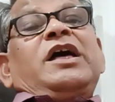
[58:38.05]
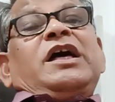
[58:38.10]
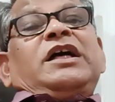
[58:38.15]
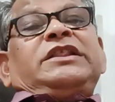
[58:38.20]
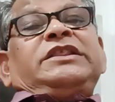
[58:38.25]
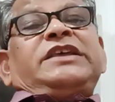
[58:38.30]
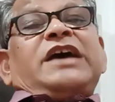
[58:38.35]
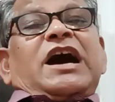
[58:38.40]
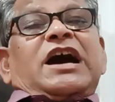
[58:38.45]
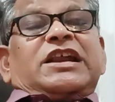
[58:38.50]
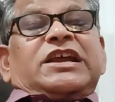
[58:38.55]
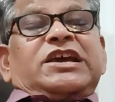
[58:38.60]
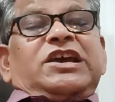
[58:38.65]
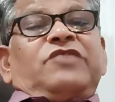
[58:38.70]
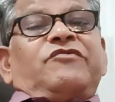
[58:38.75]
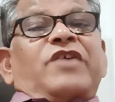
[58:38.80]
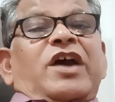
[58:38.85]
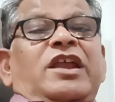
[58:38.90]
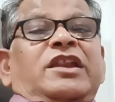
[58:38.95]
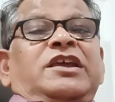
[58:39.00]
they are
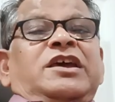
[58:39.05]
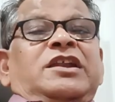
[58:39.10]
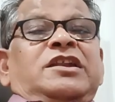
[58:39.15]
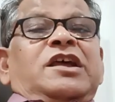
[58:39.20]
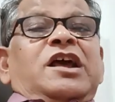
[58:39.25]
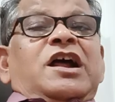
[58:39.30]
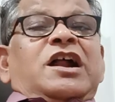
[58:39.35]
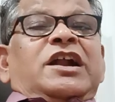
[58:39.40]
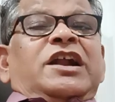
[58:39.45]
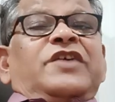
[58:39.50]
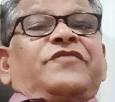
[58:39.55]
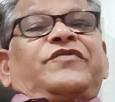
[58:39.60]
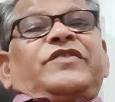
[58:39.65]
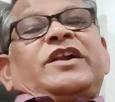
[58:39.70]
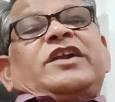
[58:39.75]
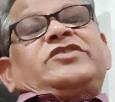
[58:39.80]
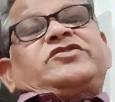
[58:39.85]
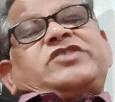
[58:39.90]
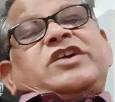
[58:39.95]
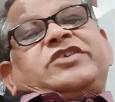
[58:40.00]
given in
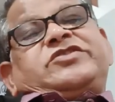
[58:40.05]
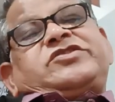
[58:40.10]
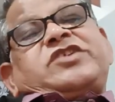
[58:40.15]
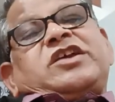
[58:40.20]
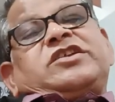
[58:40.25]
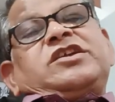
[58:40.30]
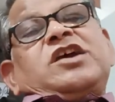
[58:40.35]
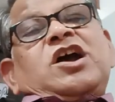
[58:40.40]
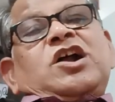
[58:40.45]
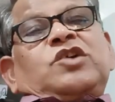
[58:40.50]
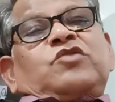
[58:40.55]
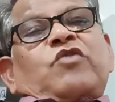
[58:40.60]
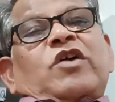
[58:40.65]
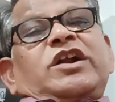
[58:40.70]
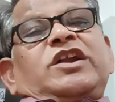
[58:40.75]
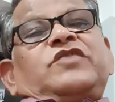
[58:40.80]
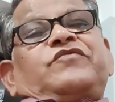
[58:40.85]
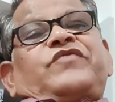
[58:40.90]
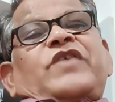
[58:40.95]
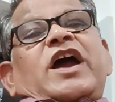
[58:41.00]
different section
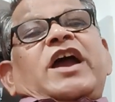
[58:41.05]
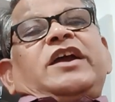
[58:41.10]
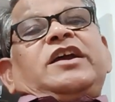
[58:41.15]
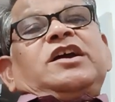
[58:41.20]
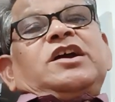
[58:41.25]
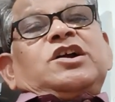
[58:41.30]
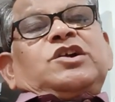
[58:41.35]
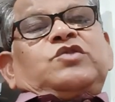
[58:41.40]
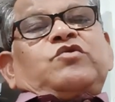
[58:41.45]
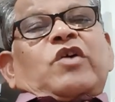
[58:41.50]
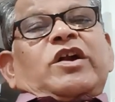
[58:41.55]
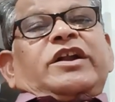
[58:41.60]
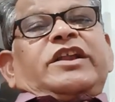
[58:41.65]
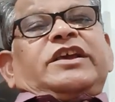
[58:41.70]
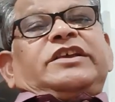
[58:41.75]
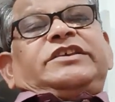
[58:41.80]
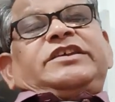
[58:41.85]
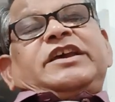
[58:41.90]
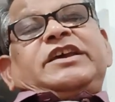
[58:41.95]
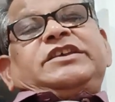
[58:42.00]
25,
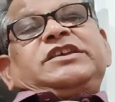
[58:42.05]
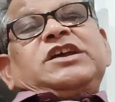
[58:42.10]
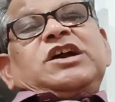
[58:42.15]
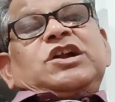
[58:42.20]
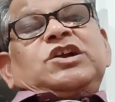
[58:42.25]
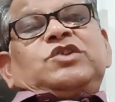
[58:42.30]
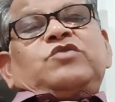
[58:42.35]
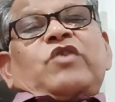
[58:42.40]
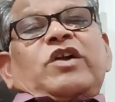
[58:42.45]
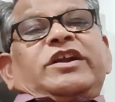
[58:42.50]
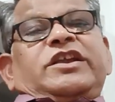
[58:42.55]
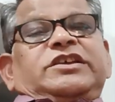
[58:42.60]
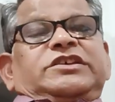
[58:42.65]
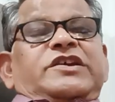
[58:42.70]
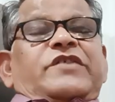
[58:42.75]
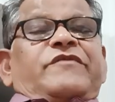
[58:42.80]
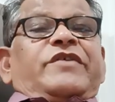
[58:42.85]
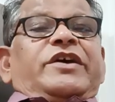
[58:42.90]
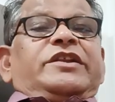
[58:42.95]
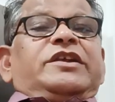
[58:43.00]
26,
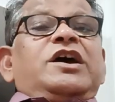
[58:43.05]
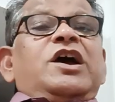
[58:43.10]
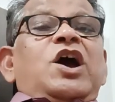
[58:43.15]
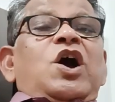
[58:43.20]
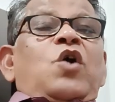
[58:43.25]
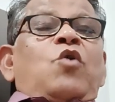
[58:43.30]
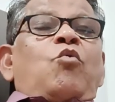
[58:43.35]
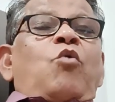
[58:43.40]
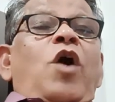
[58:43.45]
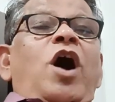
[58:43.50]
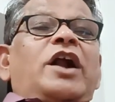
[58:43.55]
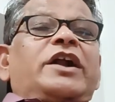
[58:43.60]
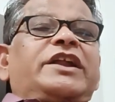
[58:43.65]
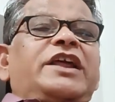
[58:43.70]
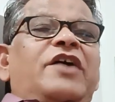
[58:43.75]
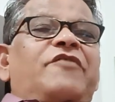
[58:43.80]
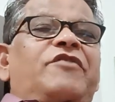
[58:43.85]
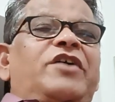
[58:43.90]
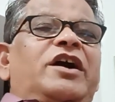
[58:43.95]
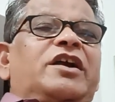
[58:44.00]
27.
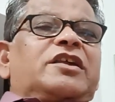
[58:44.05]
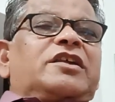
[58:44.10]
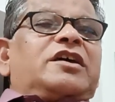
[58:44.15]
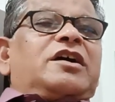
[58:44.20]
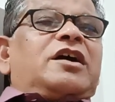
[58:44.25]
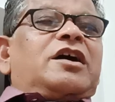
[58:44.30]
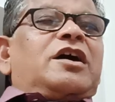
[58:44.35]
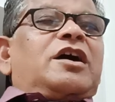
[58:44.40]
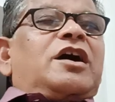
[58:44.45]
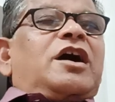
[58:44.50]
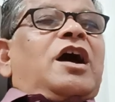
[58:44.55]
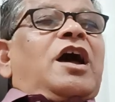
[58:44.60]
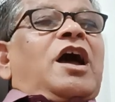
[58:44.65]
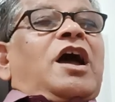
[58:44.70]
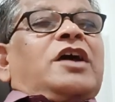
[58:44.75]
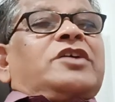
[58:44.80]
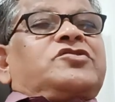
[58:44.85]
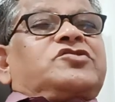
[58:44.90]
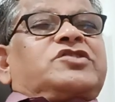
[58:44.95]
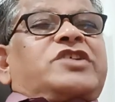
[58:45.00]
Whatever
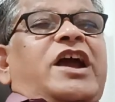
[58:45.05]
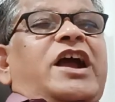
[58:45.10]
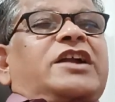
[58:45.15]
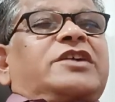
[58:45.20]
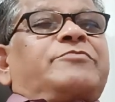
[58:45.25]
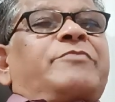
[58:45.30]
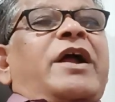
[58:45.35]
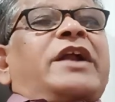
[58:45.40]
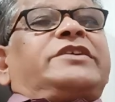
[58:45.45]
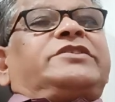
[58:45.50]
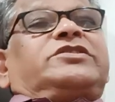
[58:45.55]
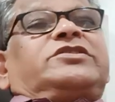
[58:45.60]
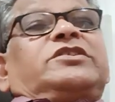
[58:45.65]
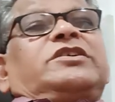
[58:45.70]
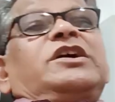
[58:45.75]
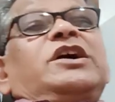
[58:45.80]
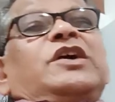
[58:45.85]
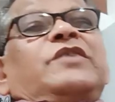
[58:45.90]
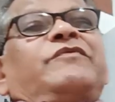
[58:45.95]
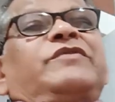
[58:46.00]
statements
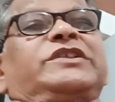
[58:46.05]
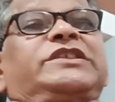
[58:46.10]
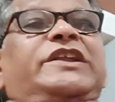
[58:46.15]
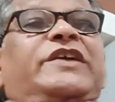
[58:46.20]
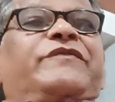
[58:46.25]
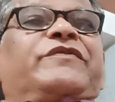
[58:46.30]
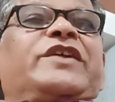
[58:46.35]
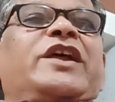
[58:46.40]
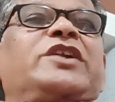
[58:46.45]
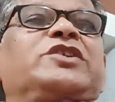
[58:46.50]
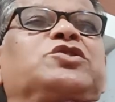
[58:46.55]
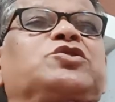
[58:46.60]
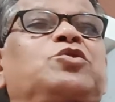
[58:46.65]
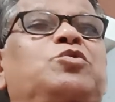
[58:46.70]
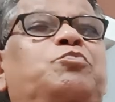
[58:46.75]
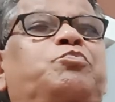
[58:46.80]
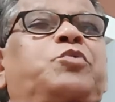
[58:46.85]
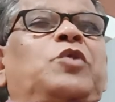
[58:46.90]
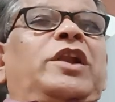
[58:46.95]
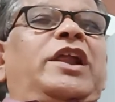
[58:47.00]
with reference
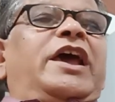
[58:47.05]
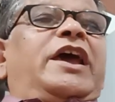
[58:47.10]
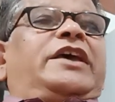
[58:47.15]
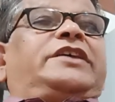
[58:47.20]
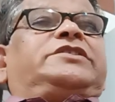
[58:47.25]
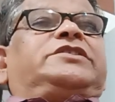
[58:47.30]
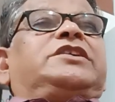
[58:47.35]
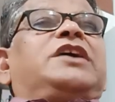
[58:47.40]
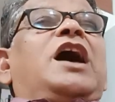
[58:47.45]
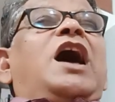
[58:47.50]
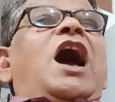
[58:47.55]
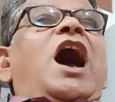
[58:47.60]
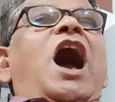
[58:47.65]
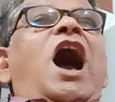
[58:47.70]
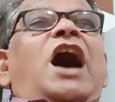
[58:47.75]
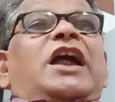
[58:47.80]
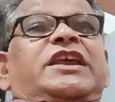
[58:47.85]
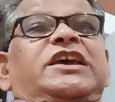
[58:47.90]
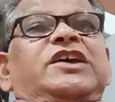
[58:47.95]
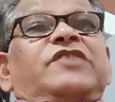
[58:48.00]
to police
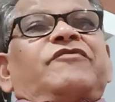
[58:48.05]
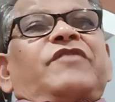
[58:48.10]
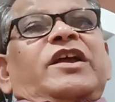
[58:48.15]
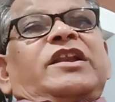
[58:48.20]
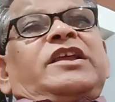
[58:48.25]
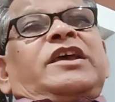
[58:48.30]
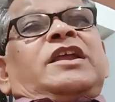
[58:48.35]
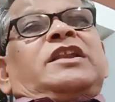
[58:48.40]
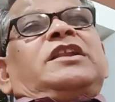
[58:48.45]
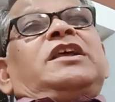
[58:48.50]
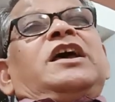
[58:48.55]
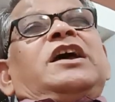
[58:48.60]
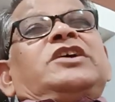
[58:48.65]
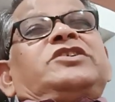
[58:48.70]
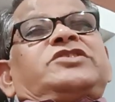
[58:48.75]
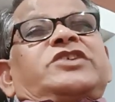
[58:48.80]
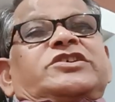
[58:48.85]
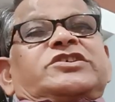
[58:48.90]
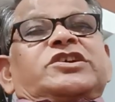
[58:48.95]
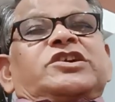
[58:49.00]
are given in
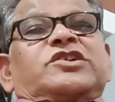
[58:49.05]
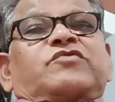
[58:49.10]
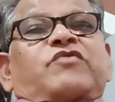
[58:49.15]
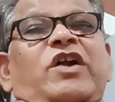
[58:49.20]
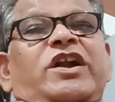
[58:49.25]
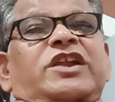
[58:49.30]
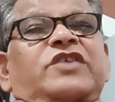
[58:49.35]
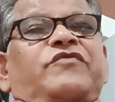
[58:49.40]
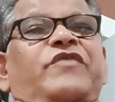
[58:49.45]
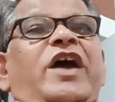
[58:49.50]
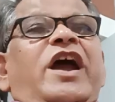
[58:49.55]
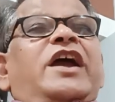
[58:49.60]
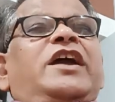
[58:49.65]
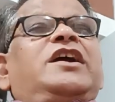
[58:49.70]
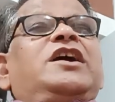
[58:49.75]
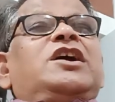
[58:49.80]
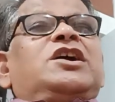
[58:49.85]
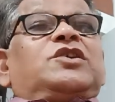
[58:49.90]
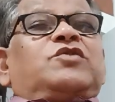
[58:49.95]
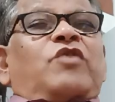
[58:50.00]
Section
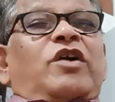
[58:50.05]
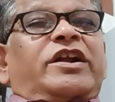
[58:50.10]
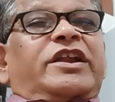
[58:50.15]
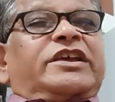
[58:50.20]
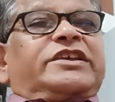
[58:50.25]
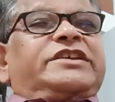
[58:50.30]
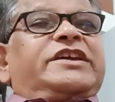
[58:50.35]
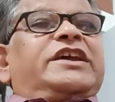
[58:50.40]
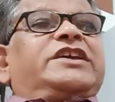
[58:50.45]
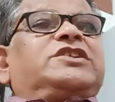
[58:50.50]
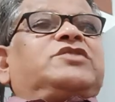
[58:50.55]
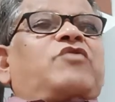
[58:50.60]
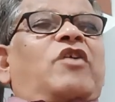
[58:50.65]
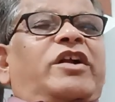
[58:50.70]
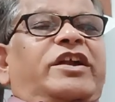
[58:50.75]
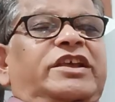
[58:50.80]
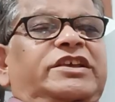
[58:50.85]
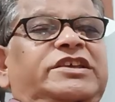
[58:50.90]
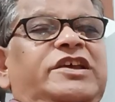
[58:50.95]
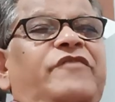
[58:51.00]
25, 26,
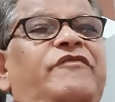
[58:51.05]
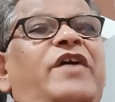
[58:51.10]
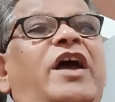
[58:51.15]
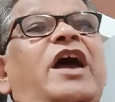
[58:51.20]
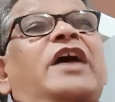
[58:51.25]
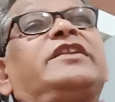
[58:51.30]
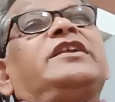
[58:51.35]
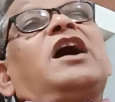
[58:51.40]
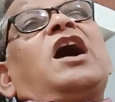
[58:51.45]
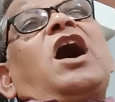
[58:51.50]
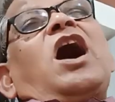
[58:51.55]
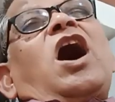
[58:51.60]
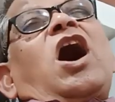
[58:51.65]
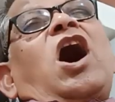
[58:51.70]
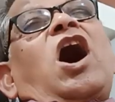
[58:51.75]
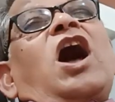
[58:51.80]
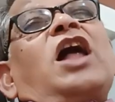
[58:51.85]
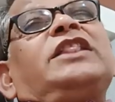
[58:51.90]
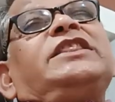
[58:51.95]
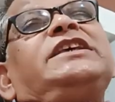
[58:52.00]
27,
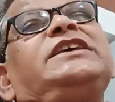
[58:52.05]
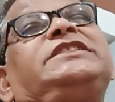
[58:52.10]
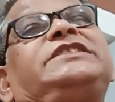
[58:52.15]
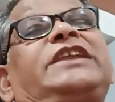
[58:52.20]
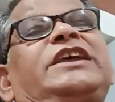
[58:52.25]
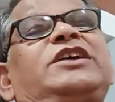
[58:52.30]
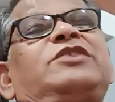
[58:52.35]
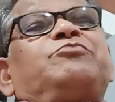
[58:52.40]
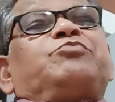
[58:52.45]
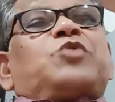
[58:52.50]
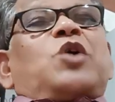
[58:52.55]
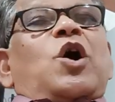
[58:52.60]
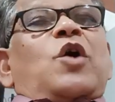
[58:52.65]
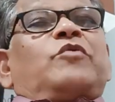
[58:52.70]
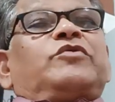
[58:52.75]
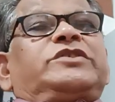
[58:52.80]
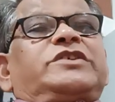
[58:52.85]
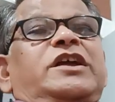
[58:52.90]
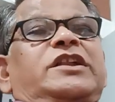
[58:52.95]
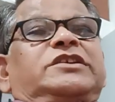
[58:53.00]
all the three
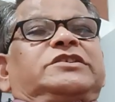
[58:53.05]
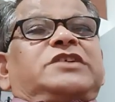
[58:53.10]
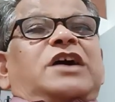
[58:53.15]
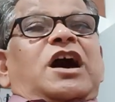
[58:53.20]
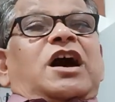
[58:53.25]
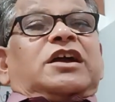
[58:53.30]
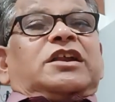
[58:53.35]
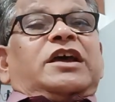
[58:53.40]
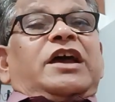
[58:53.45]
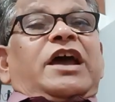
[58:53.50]
provisions are